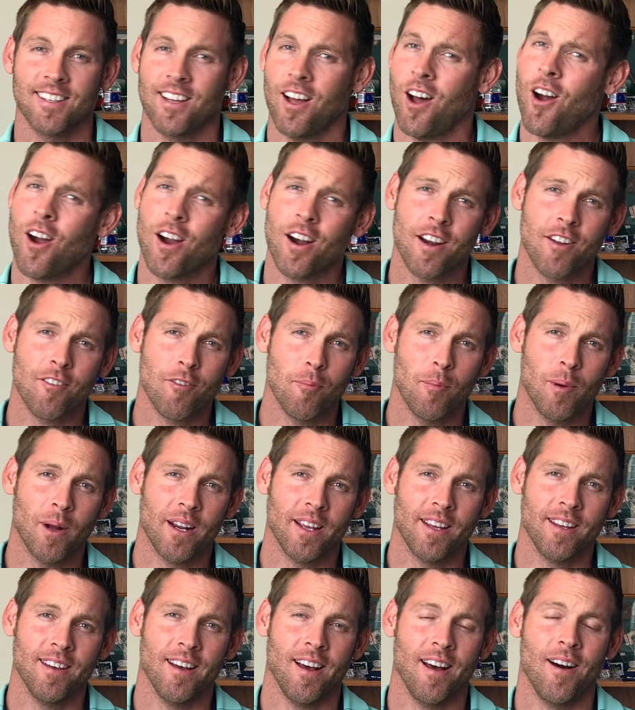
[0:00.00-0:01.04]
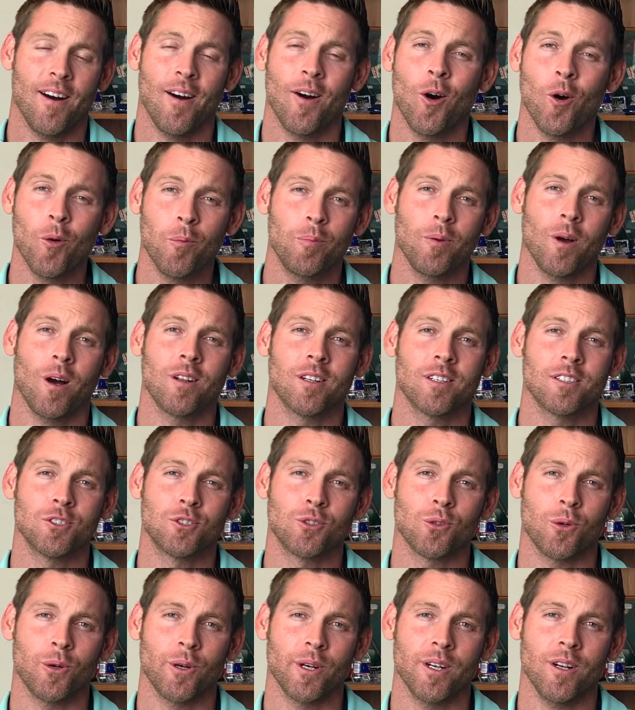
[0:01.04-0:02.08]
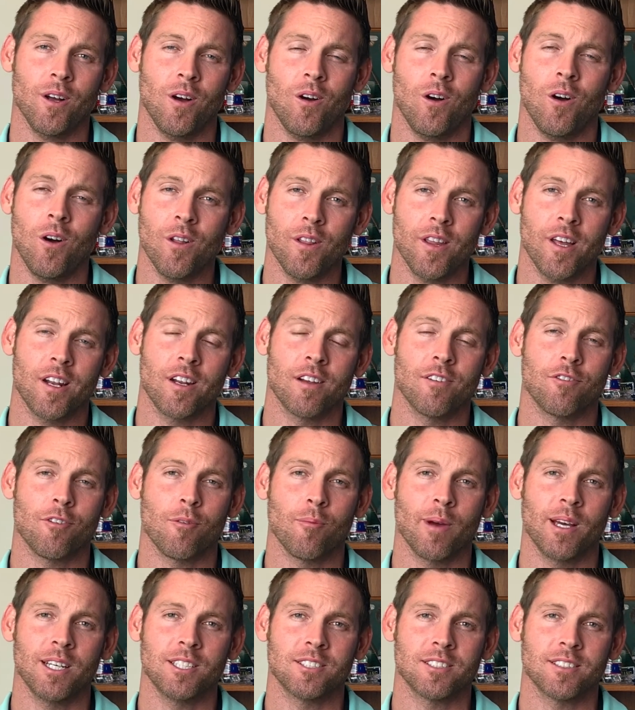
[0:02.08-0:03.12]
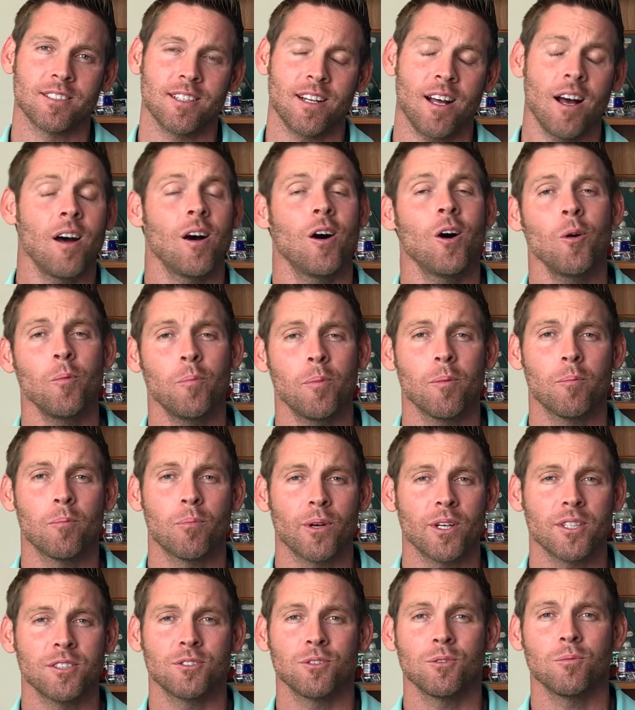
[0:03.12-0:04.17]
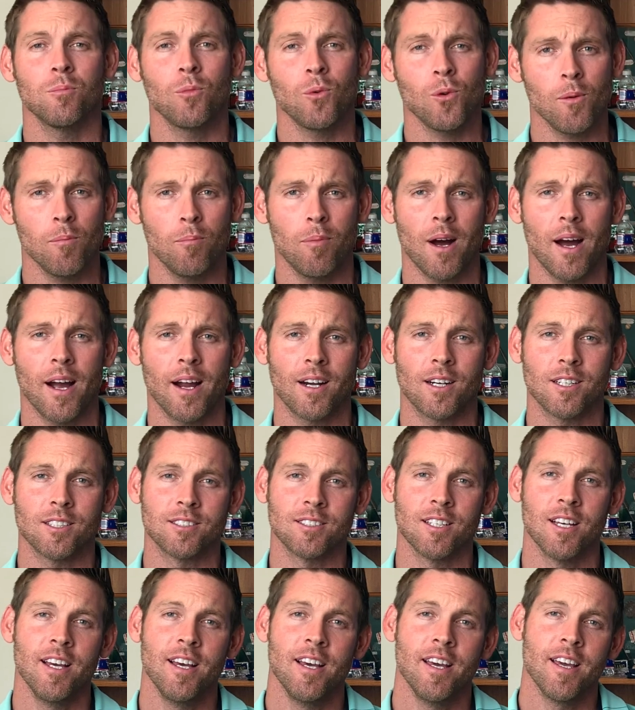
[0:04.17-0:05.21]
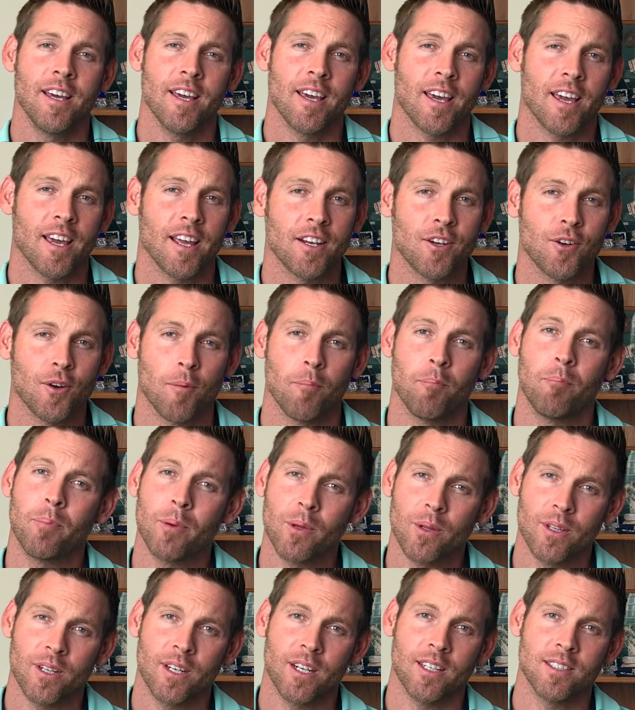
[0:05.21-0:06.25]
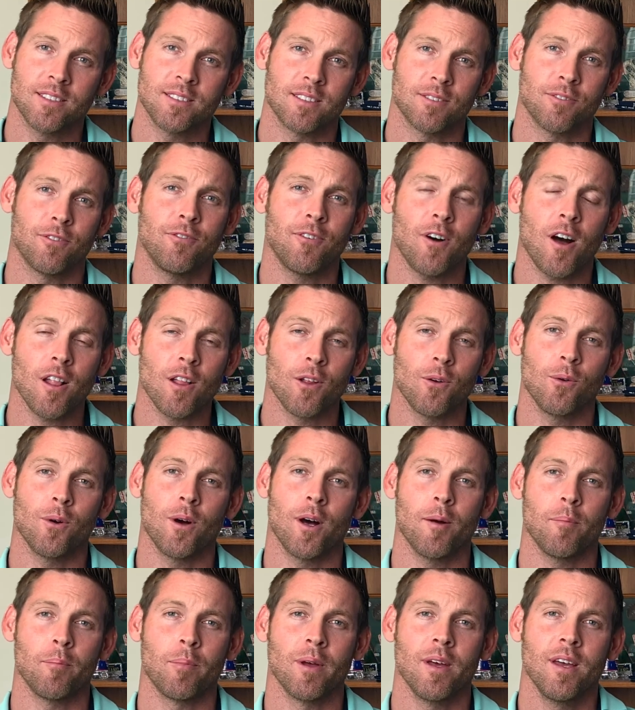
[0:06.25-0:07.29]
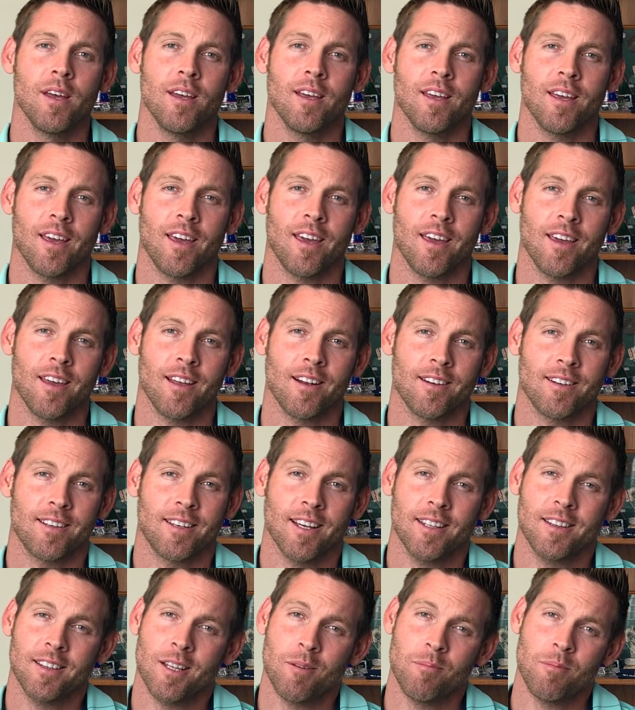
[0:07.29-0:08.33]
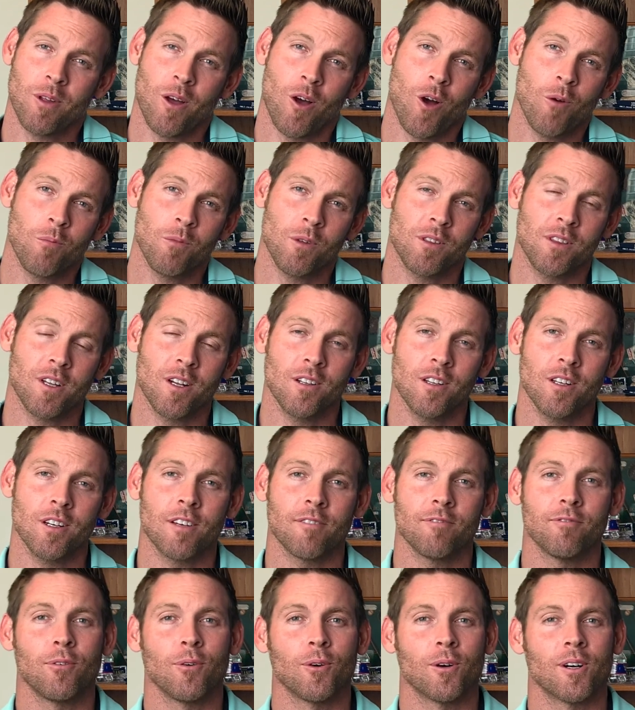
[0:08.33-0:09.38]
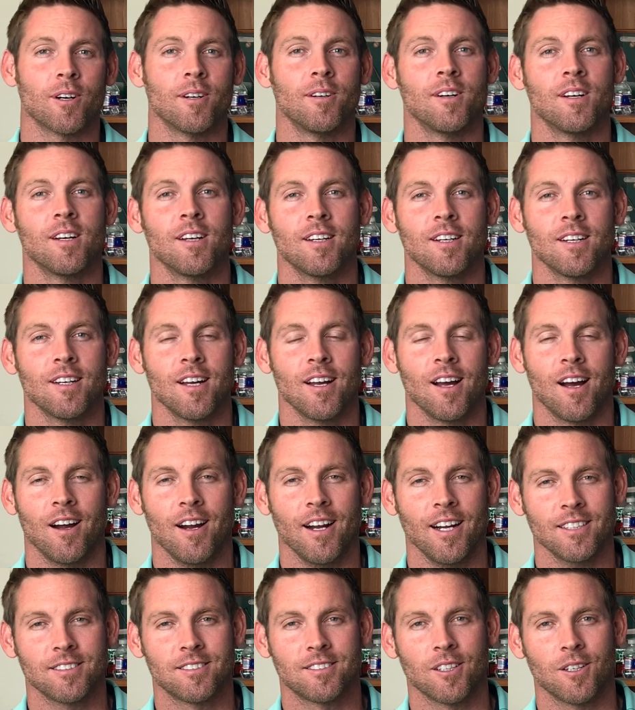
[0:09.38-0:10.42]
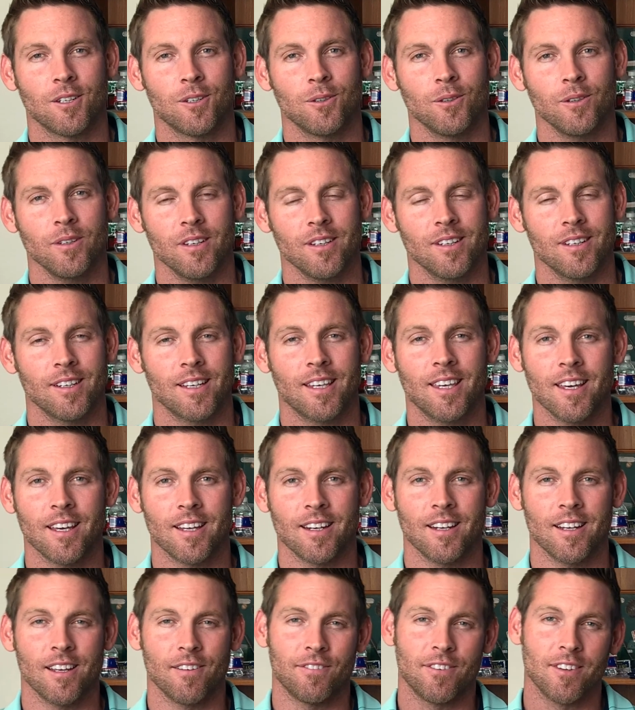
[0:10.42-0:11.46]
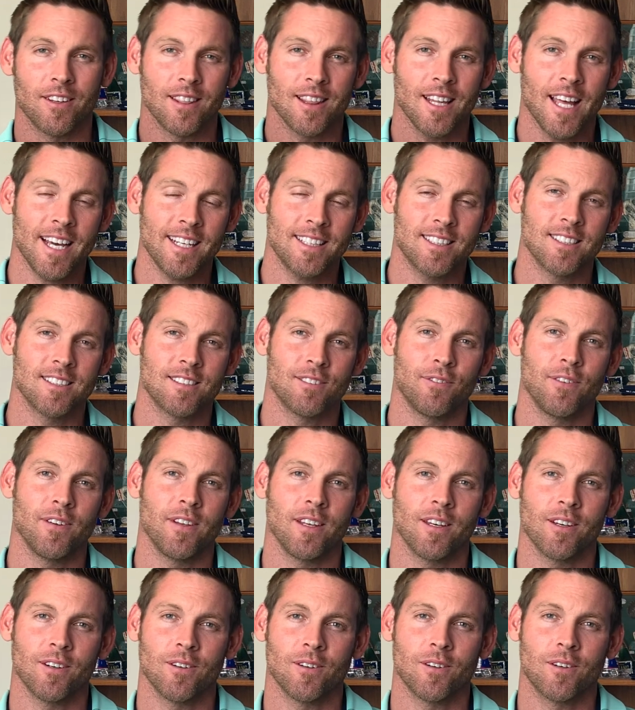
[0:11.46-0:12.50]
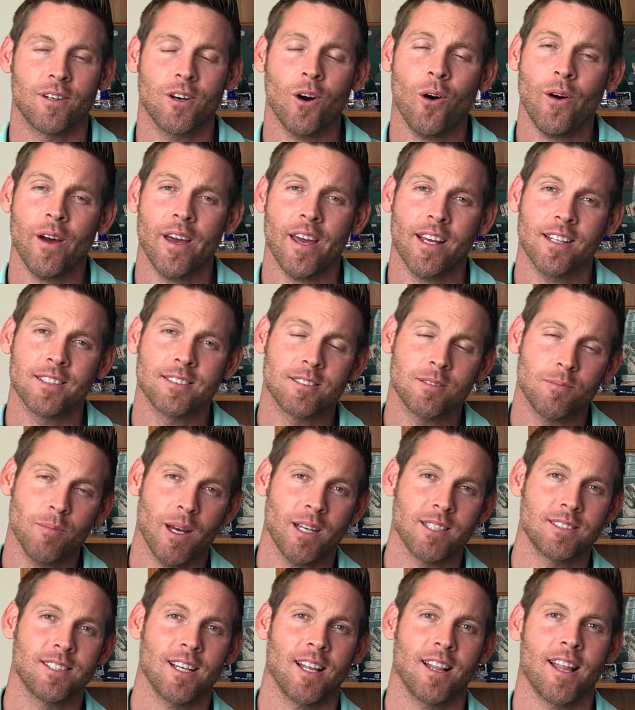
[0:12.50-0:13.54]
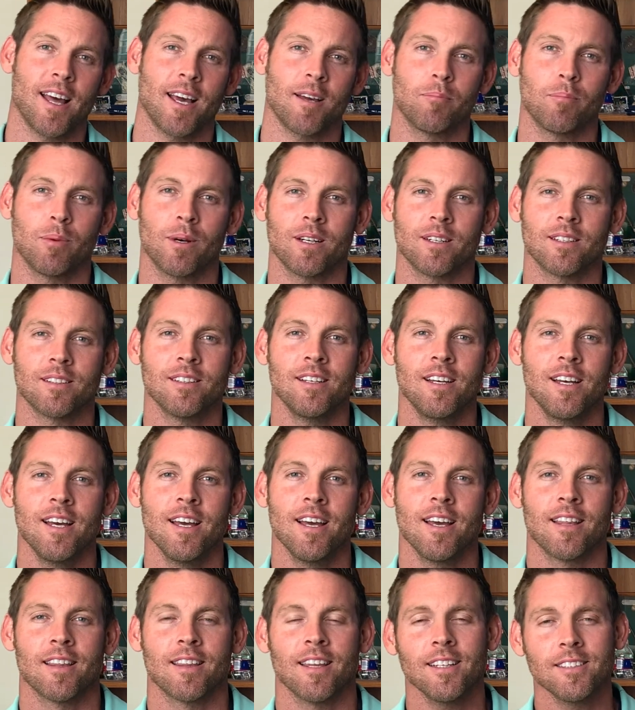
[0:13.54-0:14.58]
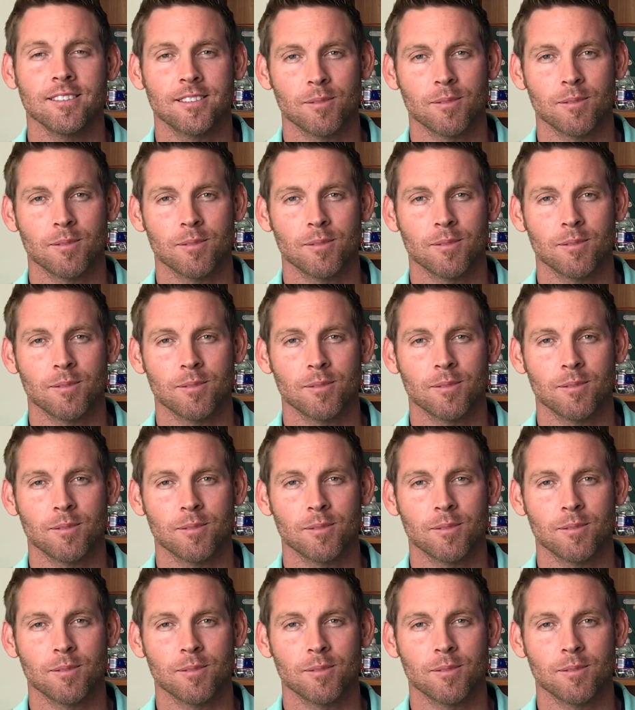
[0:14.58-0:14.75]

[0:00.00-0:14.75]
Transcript: All right, everybody, I hope y'all enjoyed all that information, and I hope it brings you more buyers and your ability to follow up and get them the home that they're looking for. Alright, so again, if you like this video, go ahead and smash that like button, then